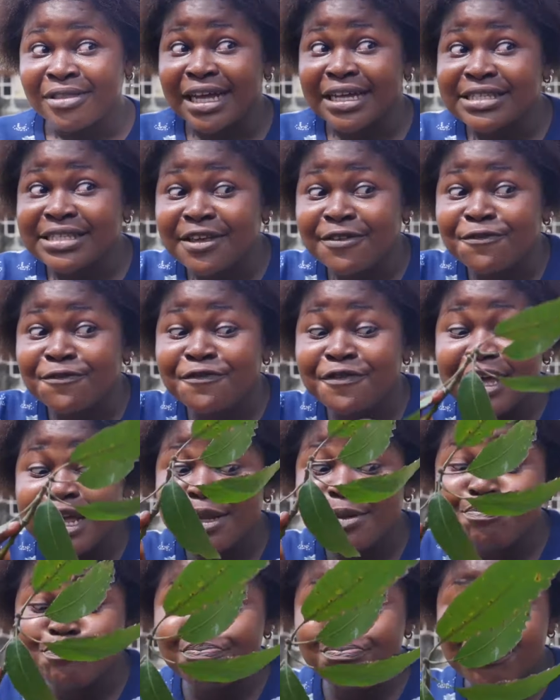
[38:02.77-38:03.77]
that a
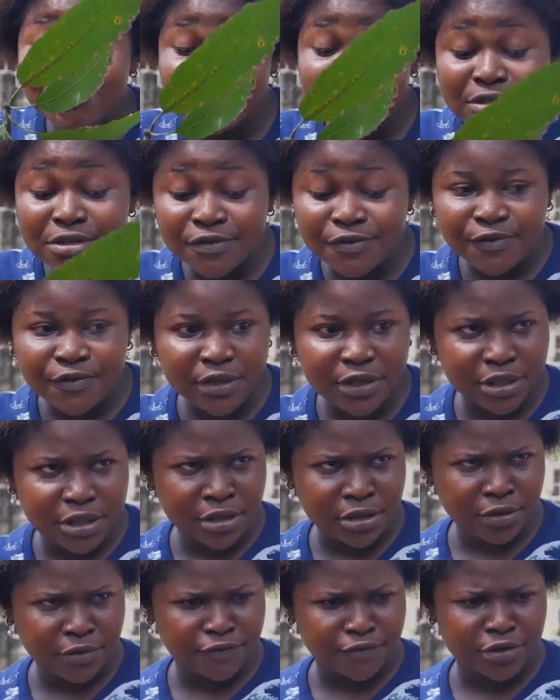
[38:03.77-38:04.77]
very beautiful
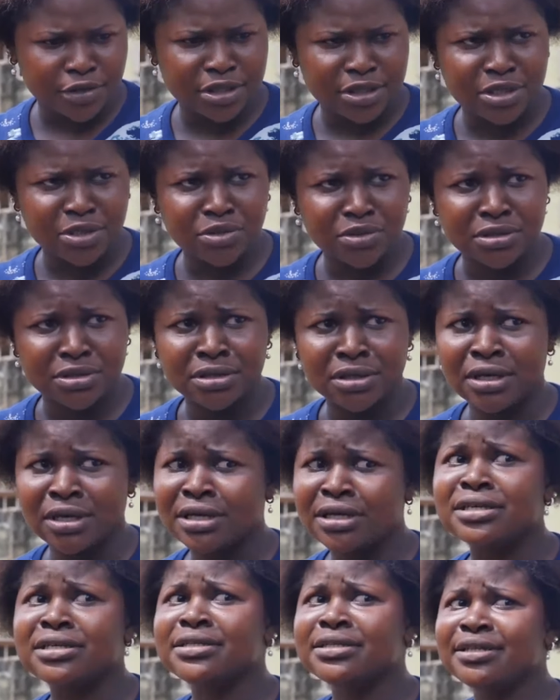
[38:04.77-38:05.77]
girl of your status
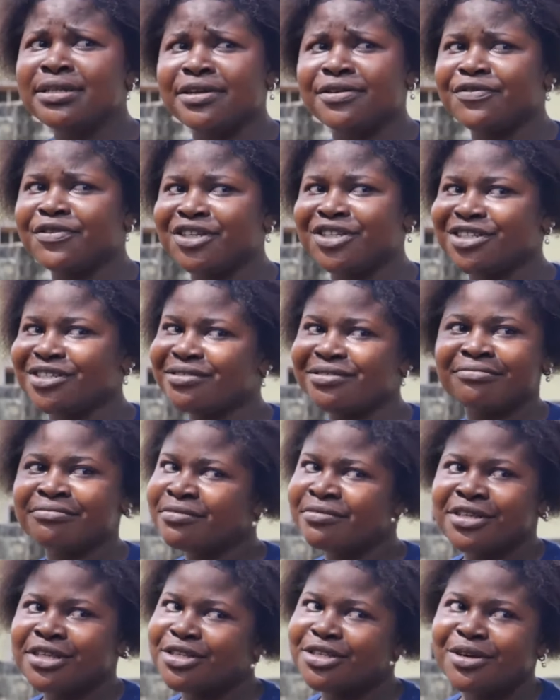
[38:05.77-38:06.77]
is still a virgin.
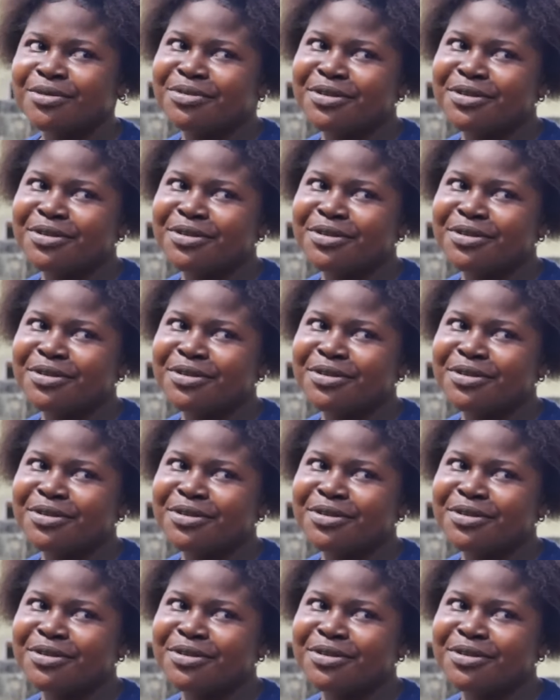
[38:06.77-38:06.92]
It's